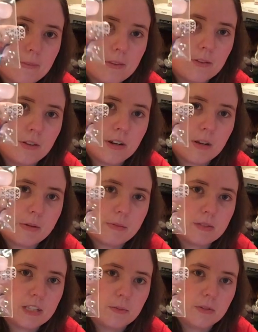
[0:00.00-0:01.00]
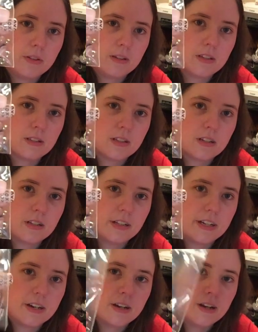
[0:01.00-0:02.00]
You're not going to be able to see them good because of the
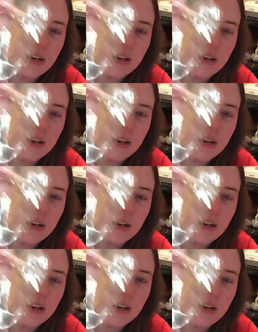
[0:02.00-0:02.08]
glare.